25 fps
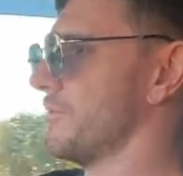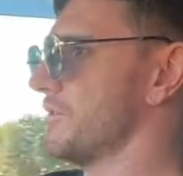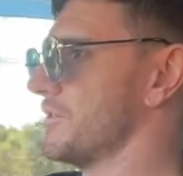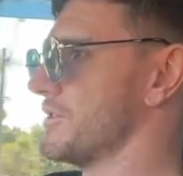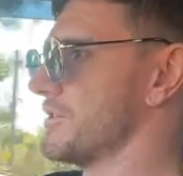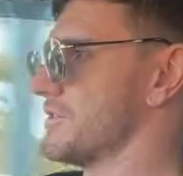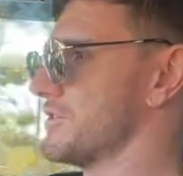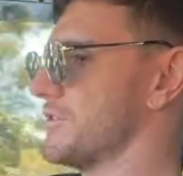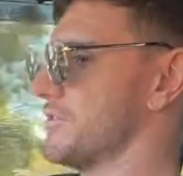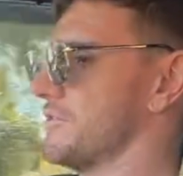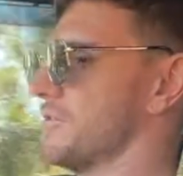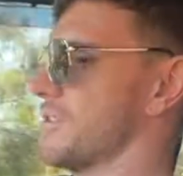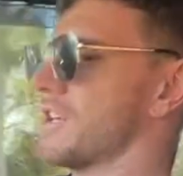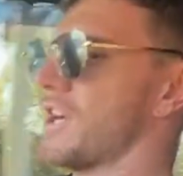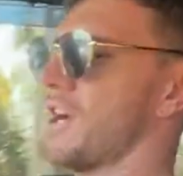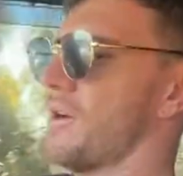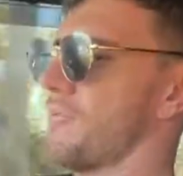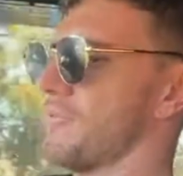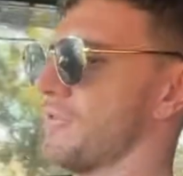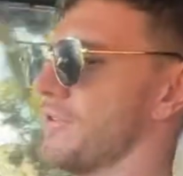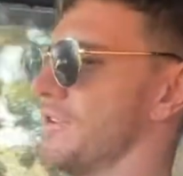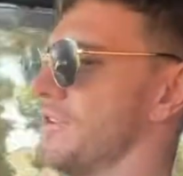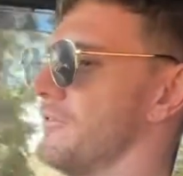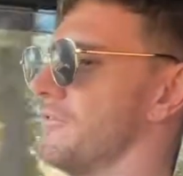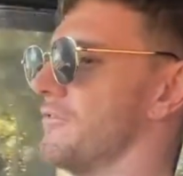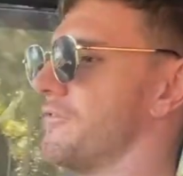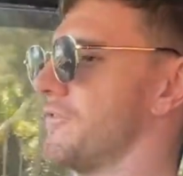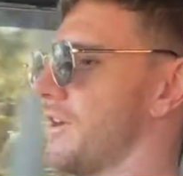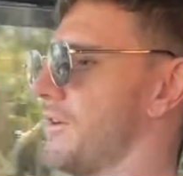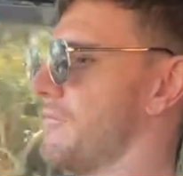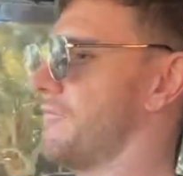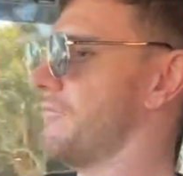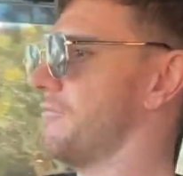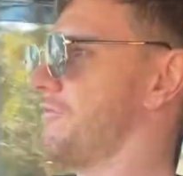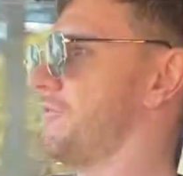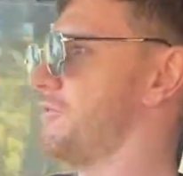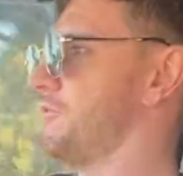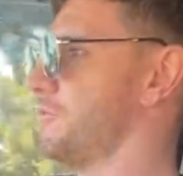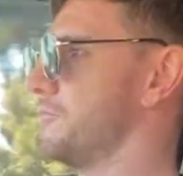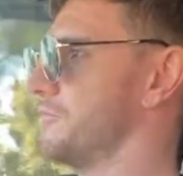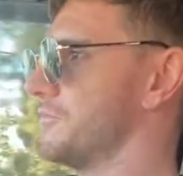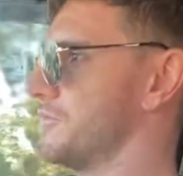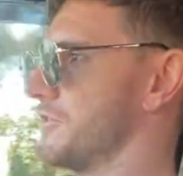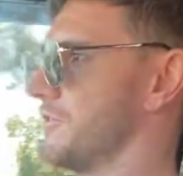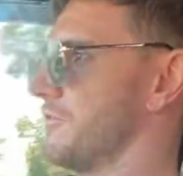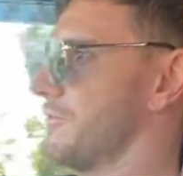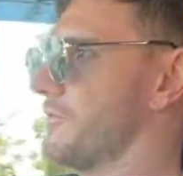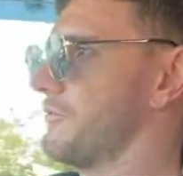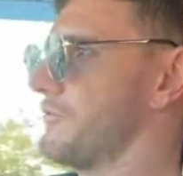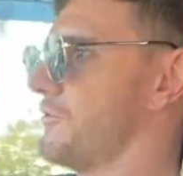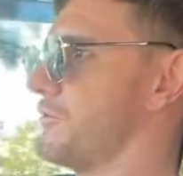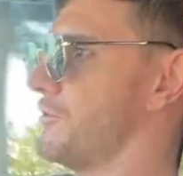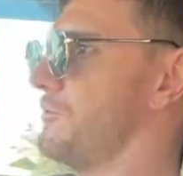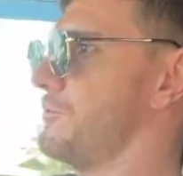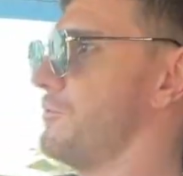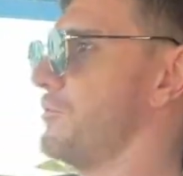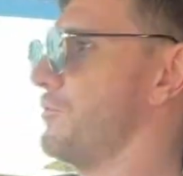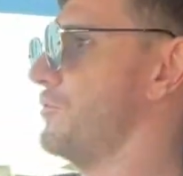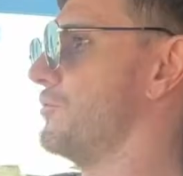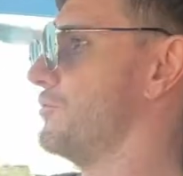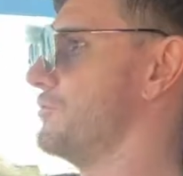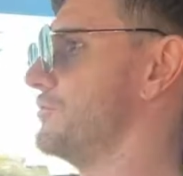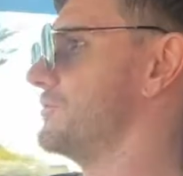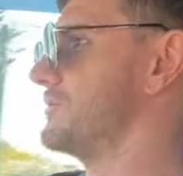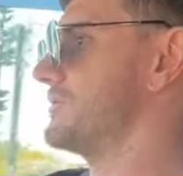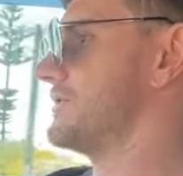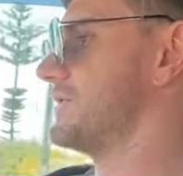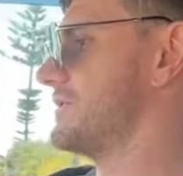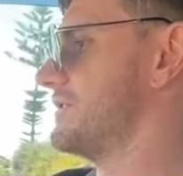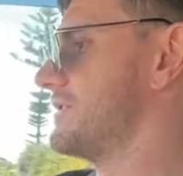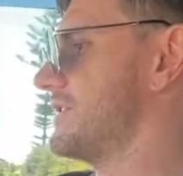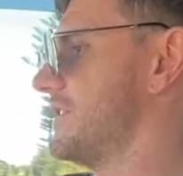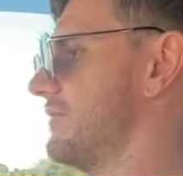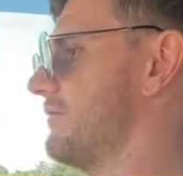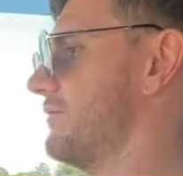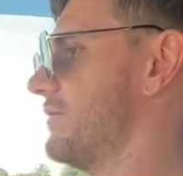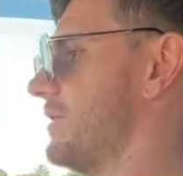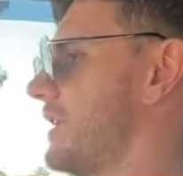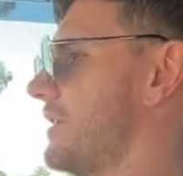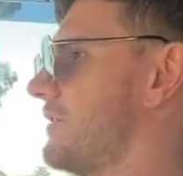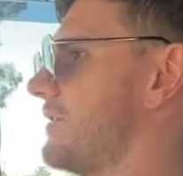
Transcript: just do a couple of films of a few pulls and stuff like